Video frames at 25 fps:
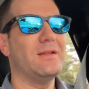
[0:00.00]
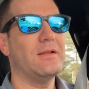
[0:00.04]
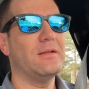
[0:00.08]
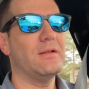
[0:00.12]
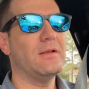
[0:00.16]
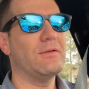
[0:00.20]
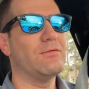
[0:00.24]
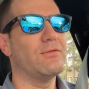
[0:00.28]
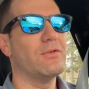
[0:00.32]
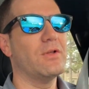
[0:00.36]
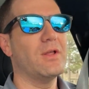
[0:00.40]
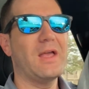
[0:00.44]

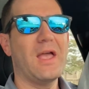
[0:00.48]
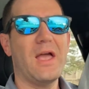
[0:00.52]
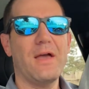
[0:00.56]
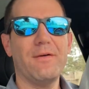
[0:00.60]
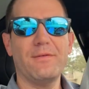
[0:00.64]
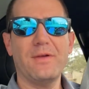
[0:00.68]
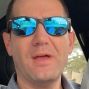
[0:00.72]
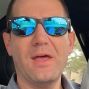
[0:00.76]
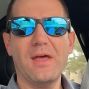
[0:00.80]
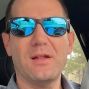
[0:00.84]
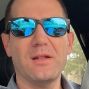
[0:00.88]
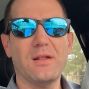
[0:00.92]
You really
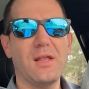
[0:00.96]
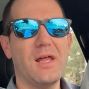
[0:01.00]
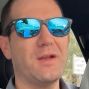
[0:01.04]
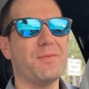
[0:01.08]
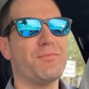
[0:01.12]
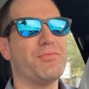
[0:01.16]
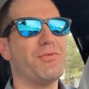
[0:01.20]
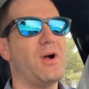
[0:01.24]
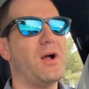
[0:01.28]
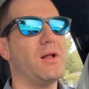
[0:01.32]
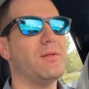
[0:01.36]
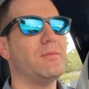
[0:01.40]
haven't had a lot
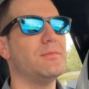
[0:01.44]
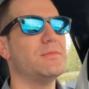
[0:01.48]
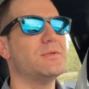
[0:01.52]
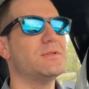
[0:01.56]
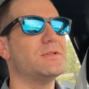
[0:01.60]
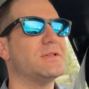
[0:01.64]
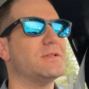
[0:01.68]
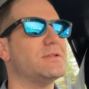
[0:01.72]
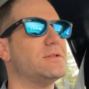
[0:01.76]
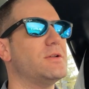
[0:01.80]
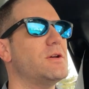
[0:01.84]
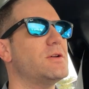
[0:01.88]
of
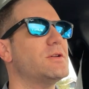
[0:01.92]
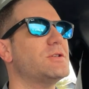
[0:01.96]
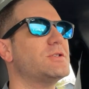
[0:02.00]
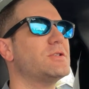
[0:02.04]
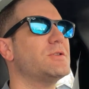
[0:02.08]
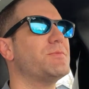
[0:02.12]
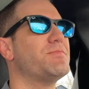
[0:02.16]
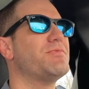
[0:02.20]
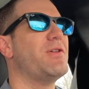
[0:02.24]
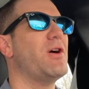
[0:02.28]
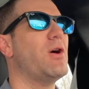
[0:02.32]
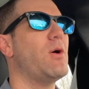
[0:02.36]
problems. As long as
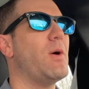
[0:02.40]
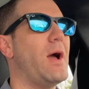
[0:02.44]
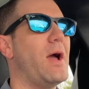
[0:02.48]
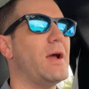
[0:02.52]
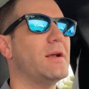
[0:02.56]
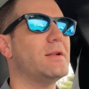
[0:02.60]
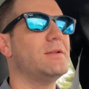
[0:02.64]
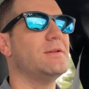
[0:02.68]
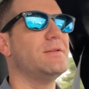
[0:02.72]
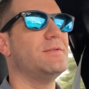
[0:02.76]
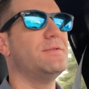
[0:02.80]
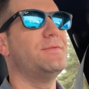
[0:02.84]
you're
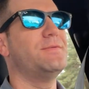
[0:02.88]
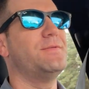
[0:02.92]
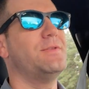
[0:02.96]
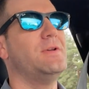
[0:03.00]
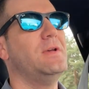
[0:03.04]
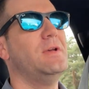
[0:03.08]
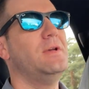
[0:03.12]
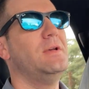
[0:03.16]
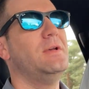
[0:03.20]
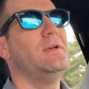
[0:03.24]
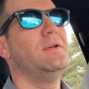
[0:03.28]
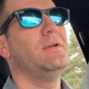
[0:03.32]
proactive
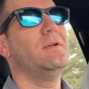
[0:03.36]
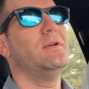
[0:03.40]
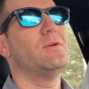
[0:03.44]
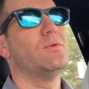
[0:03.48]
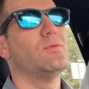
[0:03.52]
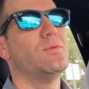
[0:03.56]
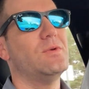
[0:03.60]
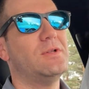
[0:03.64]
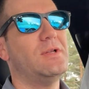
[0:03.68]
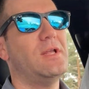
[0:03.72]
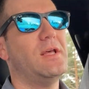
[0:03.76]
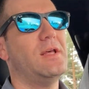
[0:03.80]

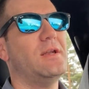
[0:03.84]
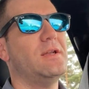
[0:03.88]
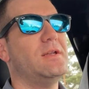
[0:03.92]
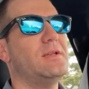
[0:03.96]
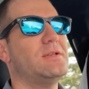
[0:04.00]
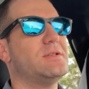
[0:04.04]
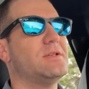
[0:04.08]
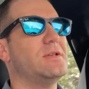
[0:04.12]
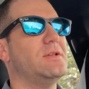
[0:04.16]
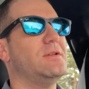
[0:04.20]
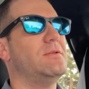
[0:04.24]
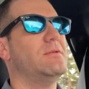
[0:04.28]
with
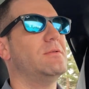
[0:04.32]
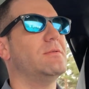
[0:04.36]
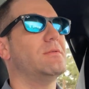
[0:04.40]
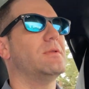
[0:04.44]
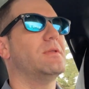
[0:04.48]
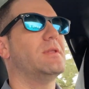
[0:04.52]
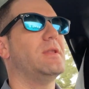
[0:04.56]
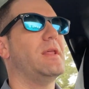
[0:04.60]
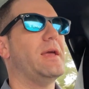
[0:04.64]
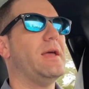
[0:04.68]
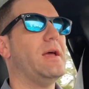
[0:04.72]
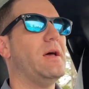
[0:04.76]
tenants and you
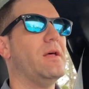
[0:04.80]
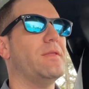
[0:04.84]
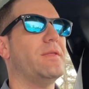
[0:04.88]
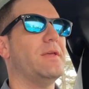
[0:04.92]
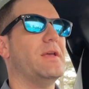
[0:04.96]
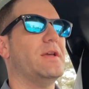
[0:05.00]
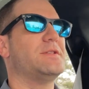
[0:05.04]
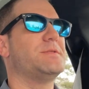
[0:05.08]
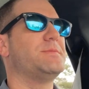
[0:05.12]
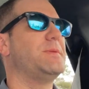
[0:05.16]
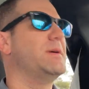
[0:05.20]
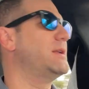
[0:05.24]
lay out the
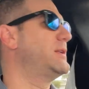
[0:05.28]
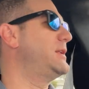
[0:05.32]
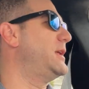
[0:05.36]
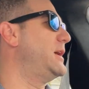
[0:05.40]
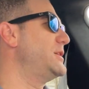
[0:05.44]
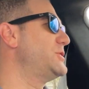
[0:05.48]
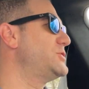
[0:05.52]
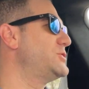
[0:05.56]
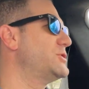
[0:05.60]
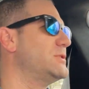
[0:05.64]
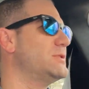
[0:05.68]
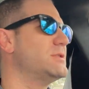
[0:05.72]

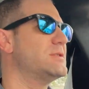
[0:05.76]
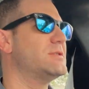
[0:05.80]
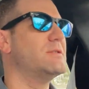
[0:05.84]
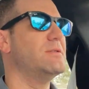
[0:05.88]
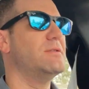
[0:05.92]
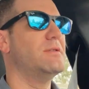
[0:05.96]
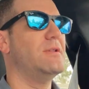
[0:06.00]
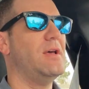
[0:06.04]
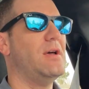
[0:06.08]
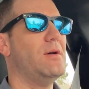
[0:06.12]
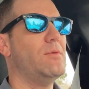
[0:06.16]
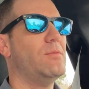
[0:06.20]
expectations,
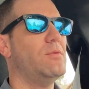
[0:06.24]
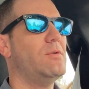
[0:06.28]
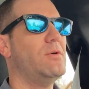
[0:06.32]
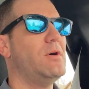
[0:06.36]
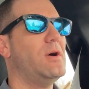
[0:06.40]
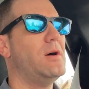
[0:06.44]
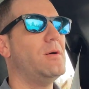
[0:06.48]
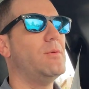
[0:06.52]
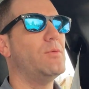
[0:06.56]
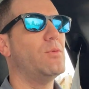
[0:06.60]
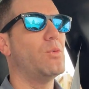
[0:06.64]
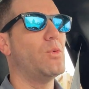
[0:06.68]
that will
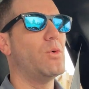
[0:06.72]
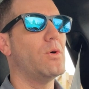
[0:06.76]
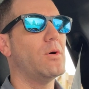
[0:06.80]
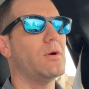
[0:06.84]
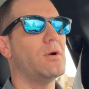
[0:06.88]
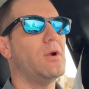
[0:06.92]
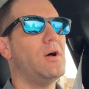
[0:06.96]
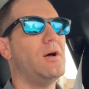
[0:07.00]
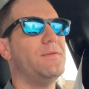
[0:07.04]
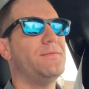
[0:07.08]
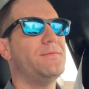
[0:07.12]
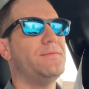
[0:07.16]
help
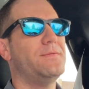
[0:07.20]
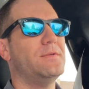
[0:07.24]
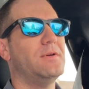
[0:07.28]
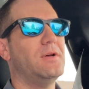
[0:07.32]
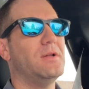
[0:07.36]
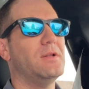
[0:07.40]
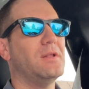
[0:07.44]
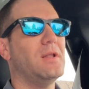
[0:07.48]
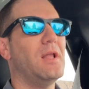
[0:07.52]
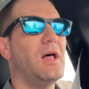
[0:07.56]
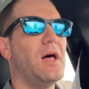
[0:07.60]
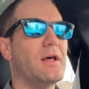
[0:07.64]
ward off
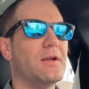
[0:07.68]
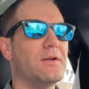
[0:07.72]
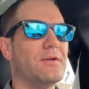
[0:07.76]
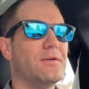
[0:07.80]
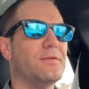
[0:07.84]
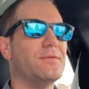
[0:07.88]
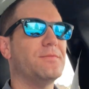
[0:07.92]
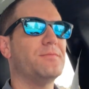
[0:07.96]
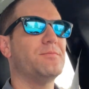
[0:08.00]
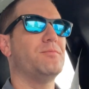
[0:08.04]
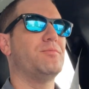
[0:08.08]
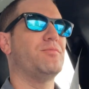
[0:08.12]
a lot
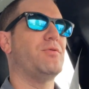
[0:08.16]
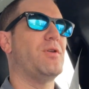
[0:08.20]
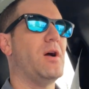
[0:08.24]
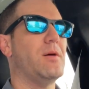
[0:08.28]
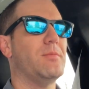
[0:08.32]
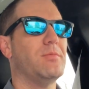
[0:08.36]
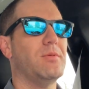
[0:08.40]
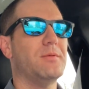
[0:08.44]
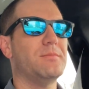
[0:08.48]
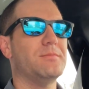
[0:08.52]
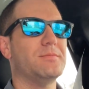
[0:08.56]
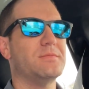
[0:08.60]
of
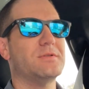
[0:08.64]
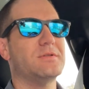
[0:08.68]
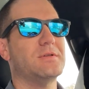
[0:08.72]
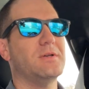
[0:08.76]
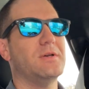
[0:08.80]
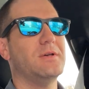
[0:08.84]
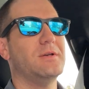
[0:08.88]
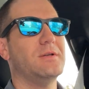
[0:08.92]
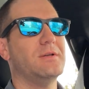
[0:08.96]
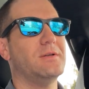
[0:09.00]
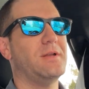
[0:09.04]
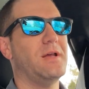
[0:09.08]
problems
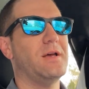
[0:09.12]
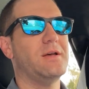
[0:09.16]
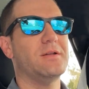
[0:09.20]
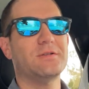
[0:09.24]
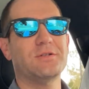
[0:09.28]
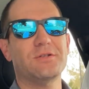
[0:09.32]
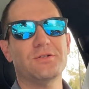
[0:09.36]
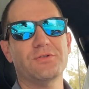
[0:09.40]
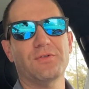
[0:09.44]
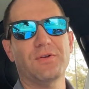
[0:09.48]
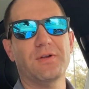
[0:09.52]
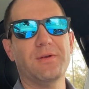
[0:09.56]

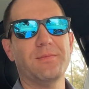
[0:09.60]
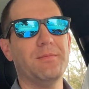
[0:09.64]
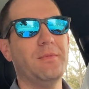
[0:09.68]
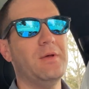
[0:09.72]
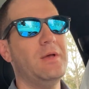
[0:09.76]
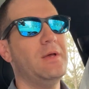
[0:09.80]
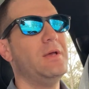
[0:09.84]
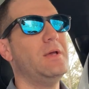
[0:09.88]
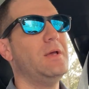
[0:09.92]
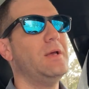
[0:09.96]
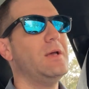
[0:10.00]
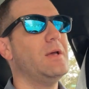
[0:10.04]
downstream.
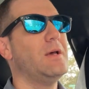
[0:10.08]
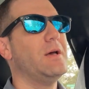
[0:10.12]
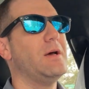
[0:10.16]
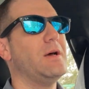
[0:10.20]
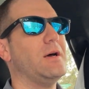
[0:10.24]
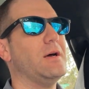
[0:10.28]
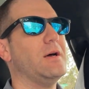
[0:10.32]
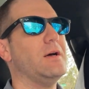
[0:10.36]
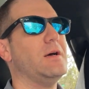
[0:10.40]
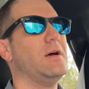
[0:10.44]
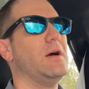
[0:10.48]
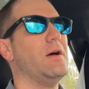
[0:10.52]

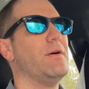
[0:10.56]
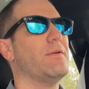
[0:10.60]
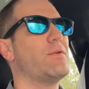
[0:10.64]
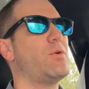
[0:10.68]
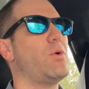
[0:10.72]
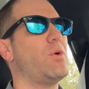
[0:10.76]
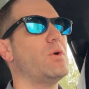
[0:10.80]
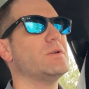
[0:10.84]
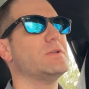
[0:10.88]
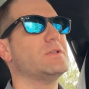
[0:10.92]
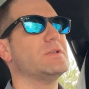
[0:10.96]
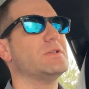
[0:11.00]
Of
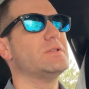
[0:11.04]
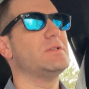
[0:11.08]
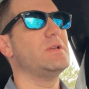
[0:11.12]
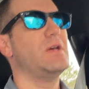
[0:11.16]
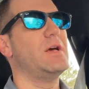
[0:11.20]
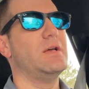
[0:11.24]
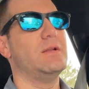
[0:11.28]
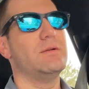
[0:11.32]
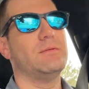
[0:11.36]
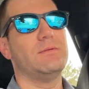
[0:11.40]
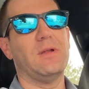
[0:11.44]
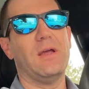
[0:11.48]
course, it's
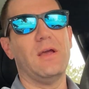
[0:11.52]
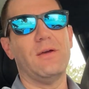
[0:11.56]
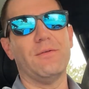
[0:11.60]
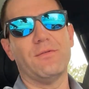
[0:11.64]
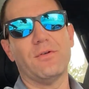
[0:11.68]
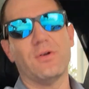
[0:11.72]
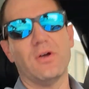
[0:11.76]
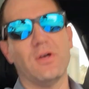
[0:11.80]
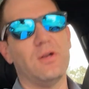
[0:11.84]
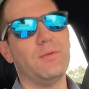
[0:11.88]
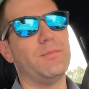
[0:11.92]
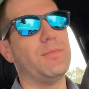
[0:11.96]
not
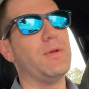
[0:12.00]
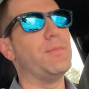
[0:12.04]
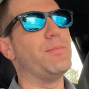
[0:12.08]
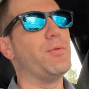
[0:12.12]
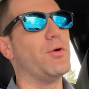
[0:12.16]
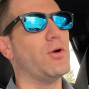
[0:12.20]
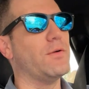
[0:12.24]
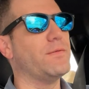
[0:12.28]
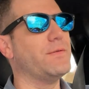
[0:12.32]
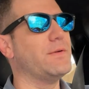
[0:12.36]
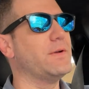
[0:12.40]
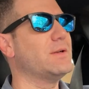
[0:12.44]
ever going to be
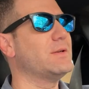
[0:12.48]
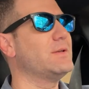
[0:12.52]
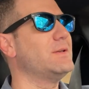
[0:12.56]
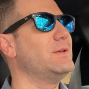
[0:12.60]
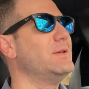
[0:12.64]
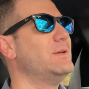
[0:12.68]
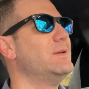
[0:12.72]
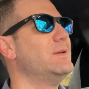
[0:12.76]
perfect.